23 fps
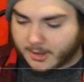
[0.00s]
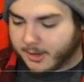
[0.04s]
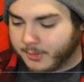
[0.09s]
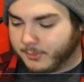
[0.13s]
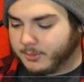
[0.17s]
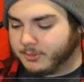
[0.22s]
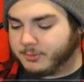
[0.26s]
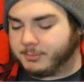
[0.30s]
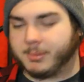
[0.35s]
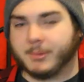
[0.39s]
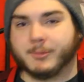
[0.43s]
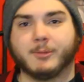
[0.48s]
I
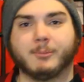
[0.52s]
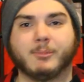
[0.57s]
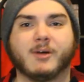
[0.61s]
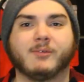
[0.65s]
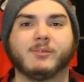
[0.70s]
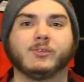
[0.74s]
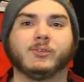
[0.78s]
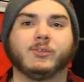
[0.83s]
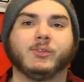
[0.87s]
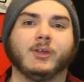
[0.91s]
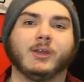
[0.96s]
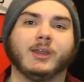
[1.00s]
always put the
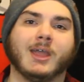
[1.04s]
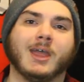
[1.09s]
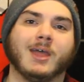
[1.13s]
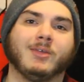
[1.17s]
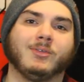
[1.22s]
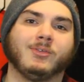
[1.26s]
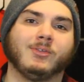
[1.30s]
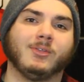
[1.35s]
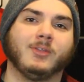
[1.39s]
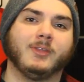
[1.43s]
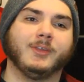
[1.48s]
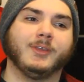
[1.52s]
Buffa Slug
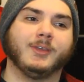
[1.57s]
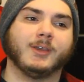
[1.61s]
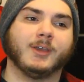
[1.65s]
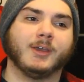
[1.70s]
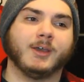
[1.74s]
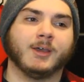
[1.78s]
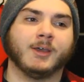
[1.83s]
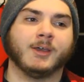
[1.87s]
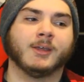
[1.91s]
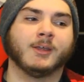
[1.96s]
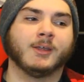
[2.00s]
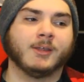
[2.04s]
as
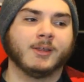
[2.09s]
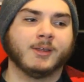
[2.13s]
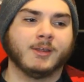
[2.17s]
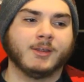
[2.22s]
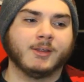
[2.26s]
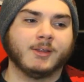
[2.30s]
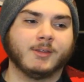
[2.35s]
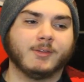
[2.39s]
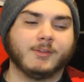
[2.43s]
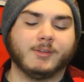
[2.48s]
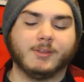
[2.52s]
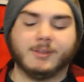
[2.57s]
the
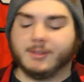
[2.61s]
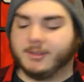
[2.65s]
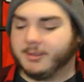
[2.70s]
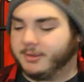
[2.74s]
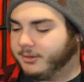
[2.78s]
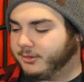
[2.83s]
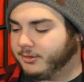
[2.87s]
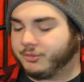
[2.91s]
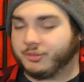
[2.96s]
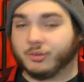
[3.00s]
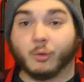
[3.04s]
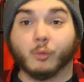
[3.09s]

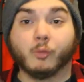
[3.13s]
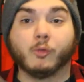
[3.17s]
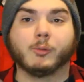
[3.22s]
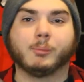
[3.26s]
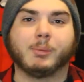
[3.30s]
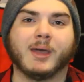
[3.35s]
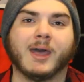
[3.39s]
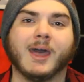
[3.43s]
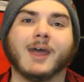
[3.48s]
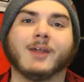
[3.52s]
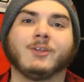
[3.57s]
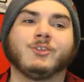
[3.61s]
shoulder
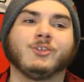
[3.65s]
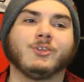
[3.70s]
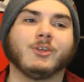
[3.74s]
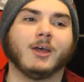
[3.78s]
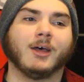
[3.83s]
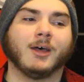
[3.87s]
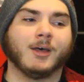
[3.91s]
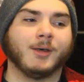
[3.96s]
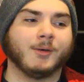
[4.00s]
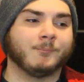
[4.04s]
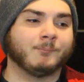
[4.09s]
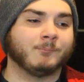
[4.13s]
patch.
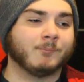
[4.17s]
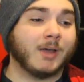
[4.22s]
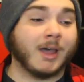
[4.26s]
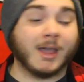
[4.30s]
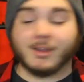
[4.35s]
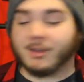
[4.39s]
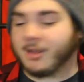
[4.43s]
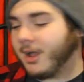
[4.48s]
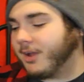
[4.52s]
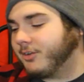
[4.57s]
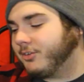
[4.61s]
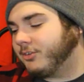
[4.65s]

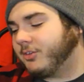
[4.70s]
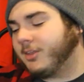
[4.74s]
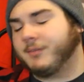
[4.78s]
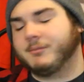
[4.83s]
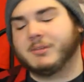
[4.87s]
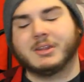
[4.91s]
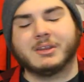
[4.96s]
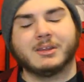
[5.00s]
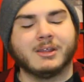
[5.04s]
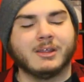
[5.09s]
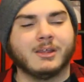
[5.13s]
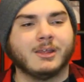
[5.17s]
I just love
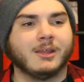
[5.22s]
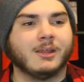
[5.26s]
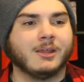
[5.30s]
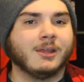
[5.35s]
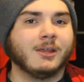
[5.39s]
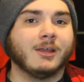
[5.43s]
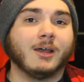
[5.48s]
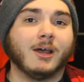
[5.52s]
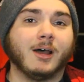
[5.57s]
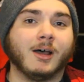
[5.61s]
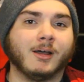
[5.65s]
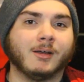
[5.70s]
it.
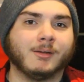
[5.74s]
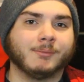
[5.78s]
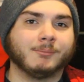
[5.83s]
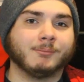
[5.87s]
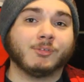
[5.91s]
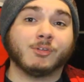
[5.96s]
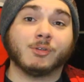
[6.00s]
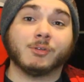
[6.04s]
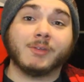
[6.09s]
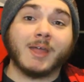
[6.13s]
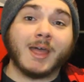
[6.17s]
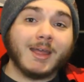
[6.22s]

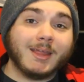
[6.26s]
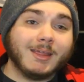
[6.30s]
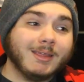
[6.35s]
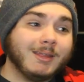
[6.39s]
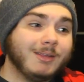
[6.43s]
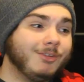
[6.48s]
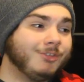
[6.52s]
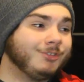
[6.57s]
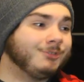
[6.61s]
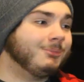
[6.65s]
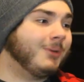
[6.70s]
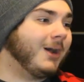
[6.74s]
So that
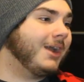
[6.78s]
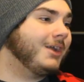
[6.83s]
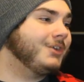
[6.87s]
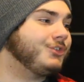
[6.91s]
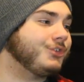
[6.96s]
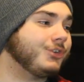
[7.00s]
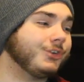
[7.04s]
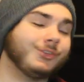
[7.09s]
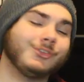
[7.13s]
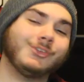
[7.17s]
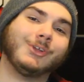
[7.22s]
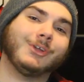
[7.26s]
is my
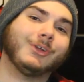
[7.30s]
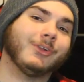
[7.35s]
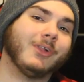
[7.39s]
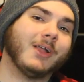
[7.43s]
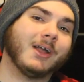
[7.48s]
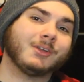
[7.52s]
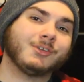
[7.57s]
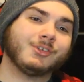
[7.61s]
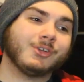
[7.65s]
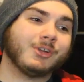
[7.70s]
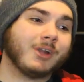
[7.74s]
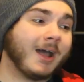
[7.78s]
jersey
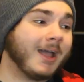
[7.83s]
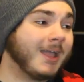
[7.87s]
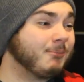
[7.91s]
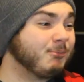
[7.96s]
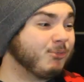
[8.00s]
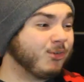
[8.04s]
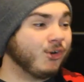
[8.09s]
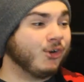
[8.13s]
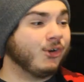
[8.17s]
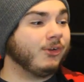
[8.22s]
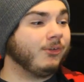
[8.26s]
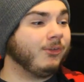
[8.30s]
collection. I am
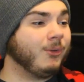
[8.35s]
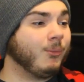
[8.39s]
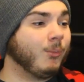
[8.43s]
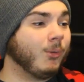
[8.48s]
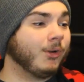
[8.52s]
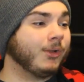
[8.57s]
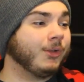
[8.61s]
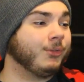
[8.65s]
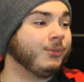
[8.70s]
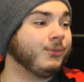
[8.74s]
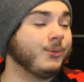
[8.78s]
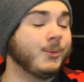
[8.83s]
currently
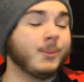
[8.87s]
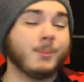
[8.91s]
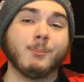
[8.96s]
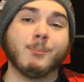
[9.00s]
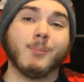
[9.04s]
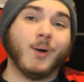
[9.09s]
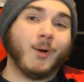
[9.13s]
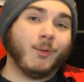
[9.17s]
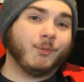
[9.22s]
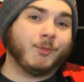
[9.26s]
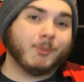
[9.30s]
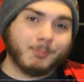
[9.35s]
working through
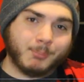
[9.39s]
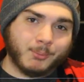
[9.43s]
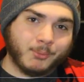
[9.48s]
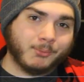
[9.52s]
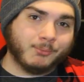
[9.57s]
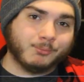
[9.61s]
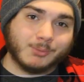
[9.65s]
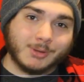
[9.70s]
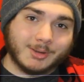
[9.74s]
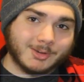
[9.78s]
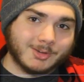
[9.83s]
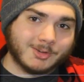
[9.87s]
multiple
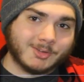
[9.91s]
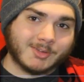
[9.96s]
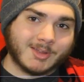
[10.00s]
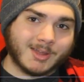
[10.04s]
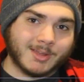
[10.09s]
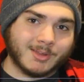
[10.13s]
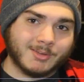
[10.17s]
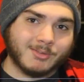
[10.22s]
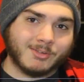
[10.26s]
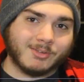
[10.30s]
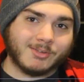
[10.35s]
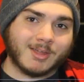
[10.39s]

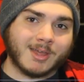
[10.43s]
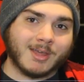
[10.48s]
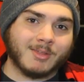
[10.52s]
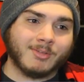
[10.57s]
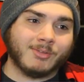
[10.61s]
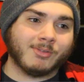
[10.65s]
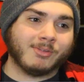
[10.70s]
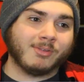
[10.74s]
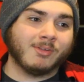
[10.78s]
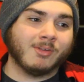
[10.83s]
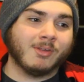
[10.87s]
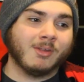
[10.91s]
redesign
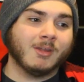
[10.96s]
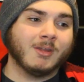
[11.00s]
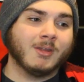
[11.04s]
sets.